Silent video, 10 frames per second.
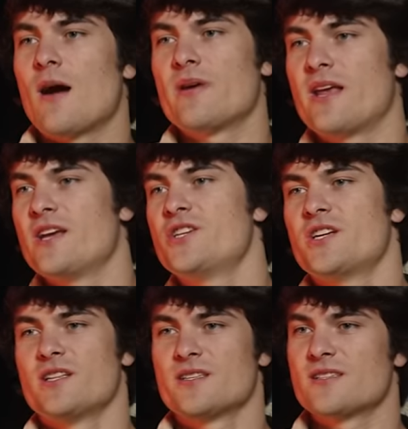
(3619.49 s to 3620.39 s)

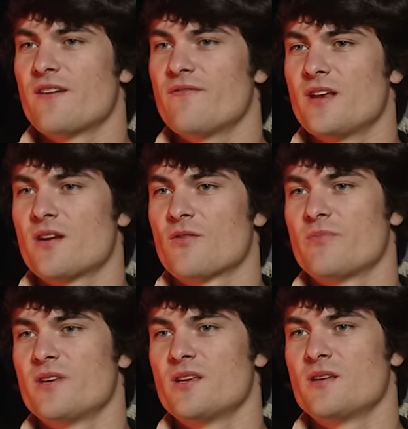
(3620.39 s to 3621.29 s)
combination and stuff that it'll
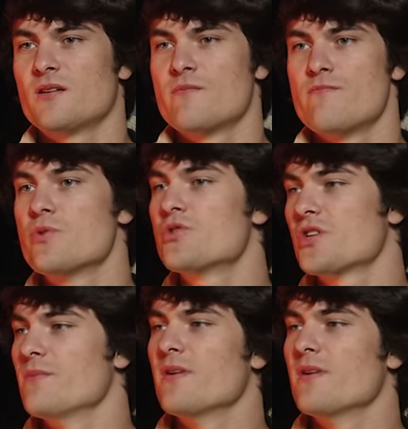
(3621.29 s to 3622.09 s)
be mutually